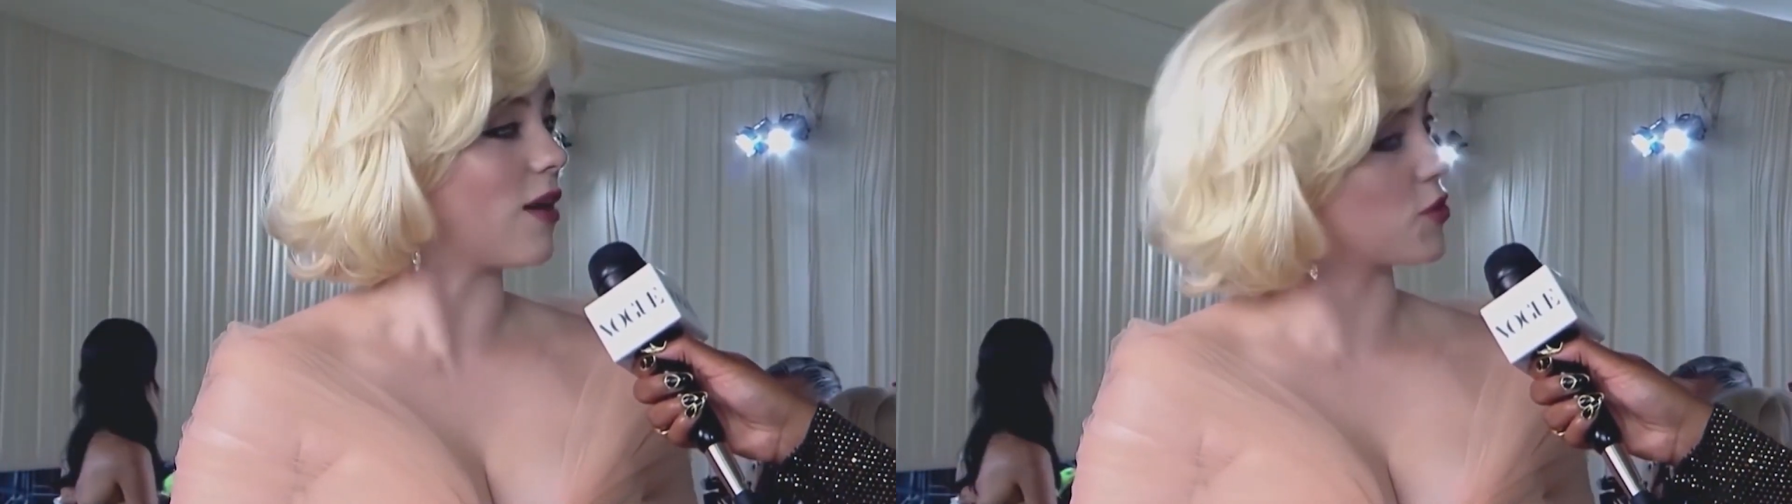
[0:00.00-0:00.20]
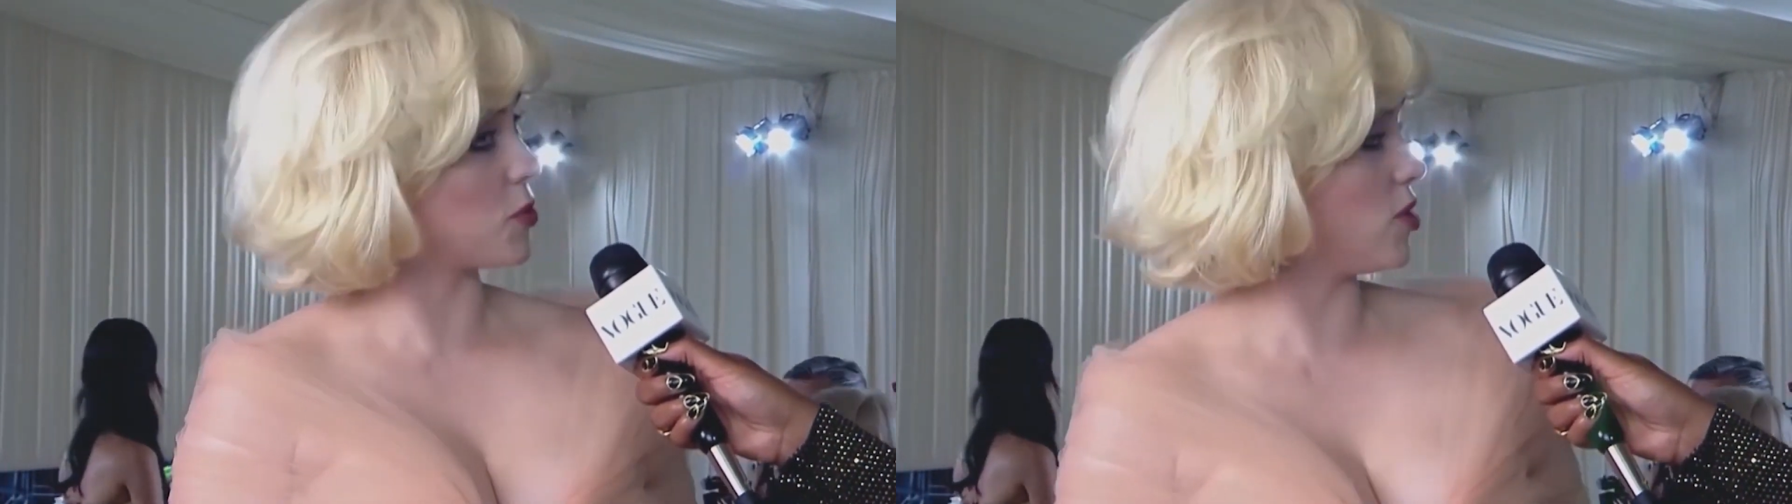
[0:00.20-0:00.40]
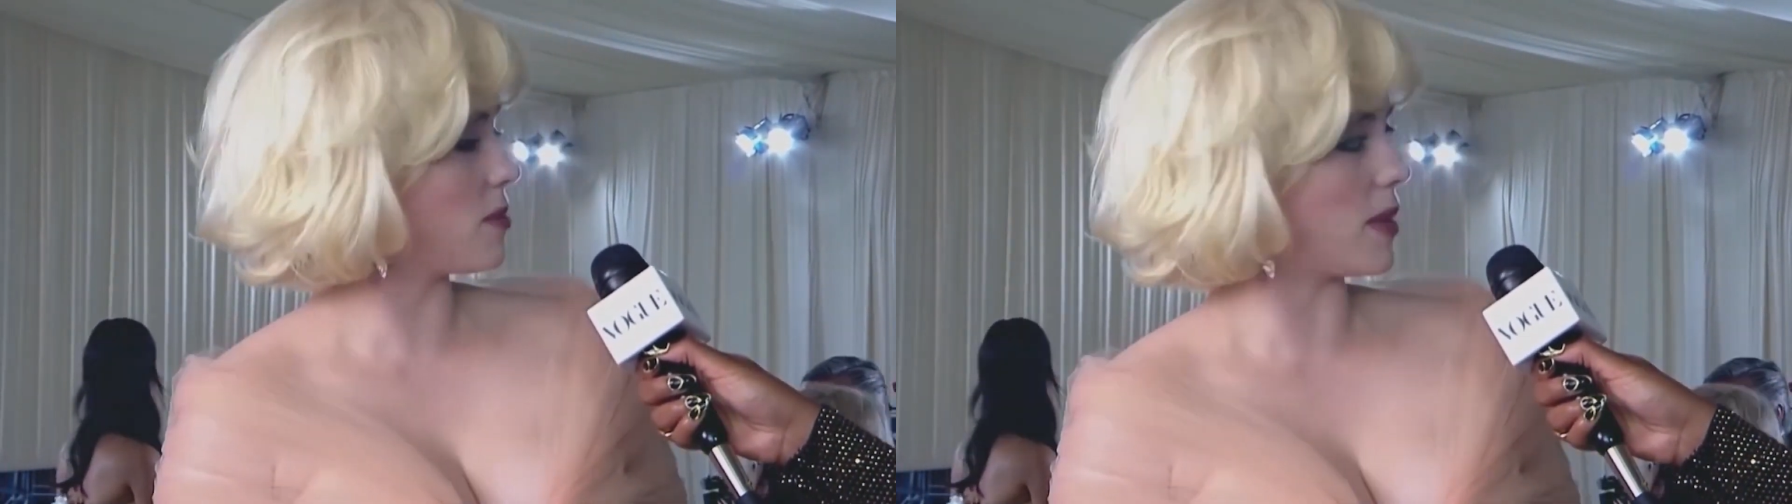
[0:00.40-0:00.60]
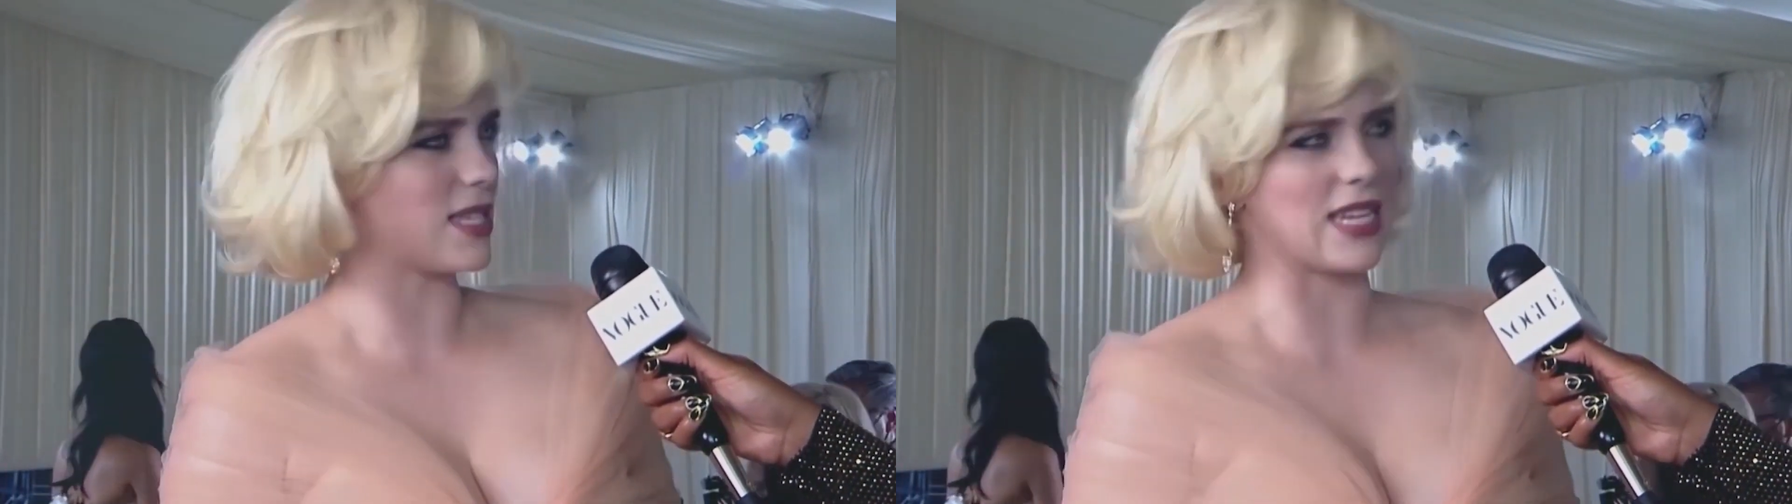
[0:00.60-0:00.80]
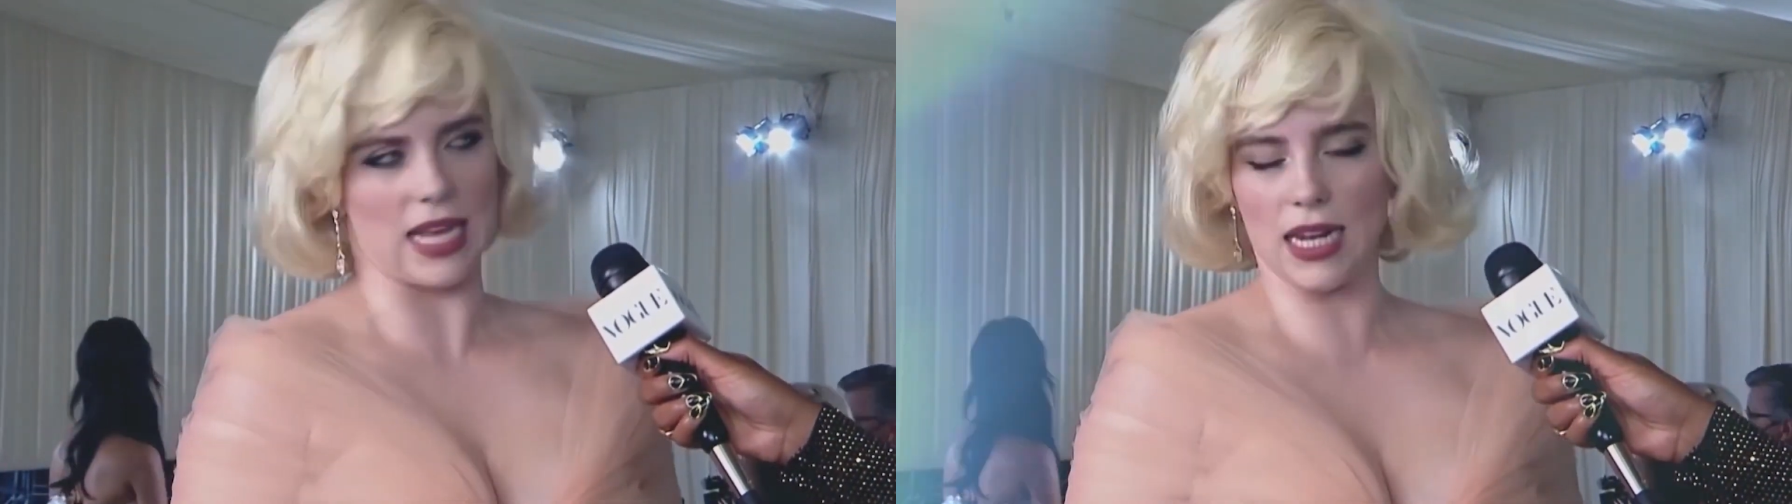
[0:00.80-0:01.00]
with
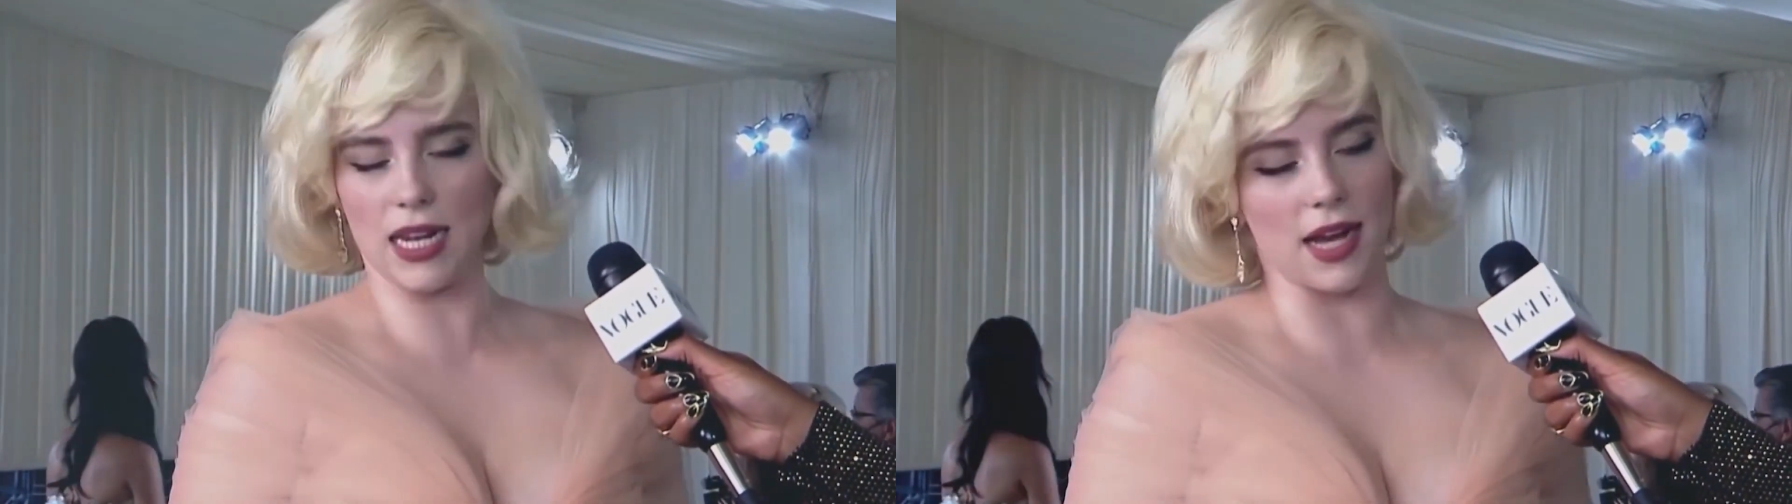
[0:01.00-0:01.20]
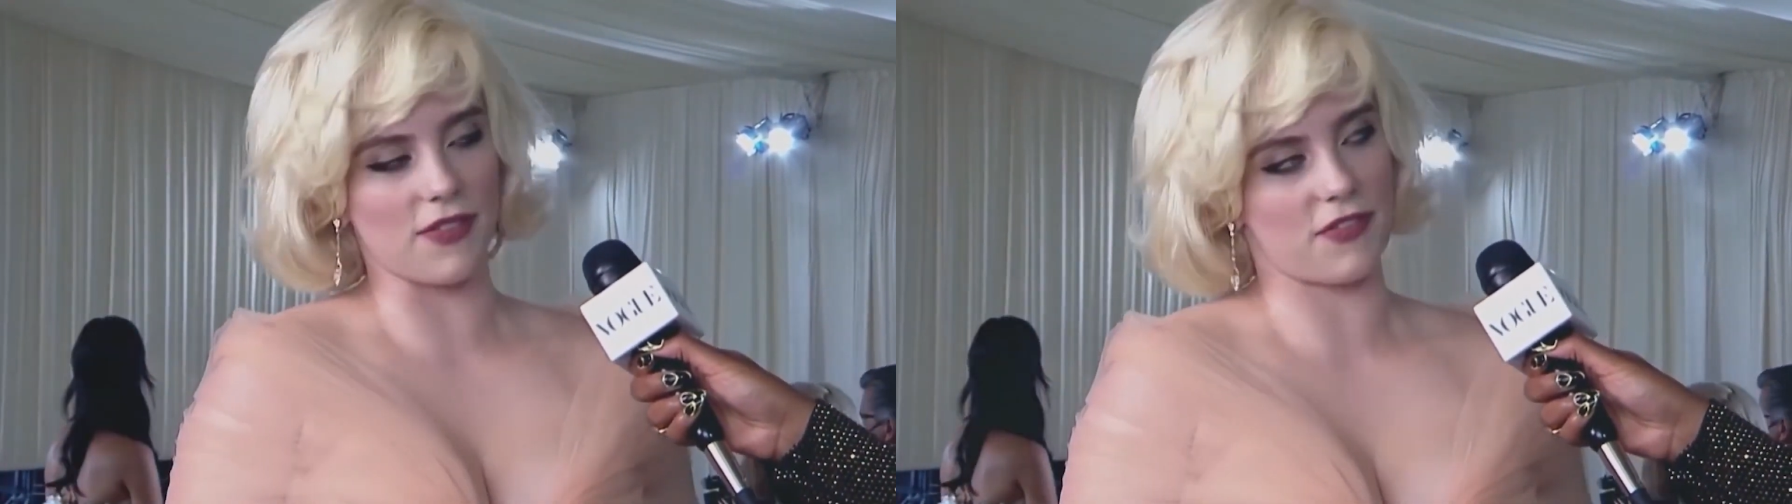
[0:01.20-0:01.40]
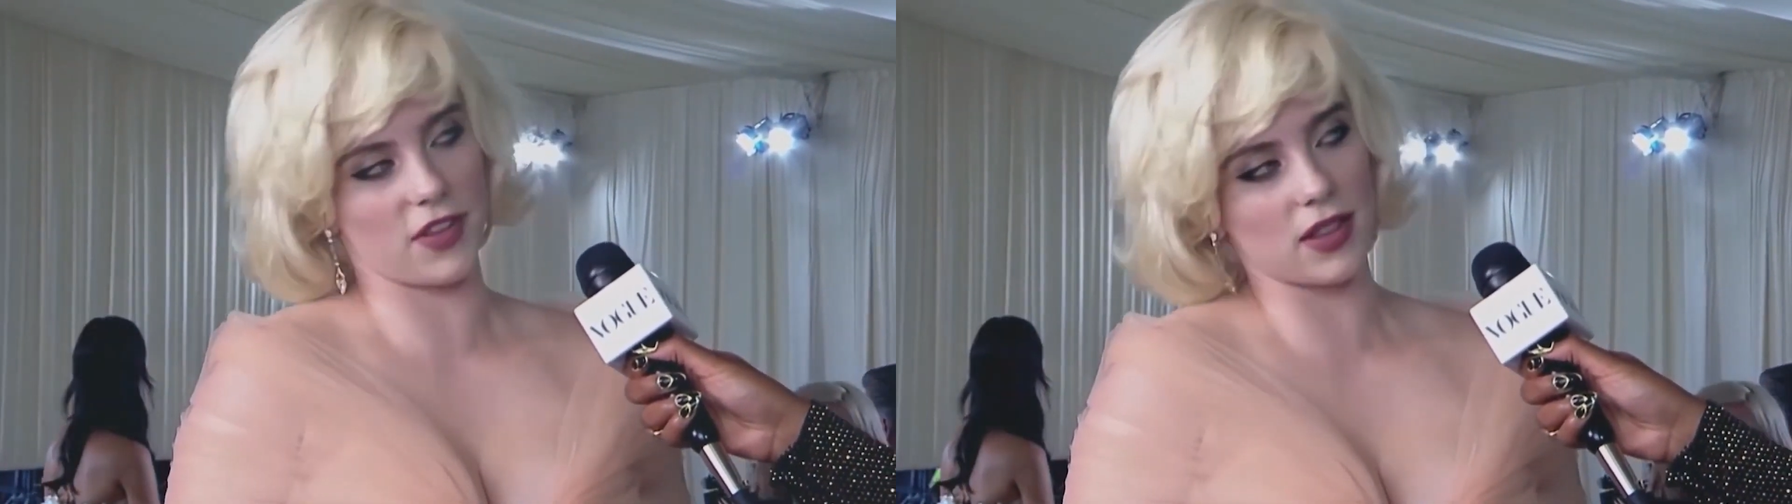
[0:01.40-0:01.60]
Cartier high jewellery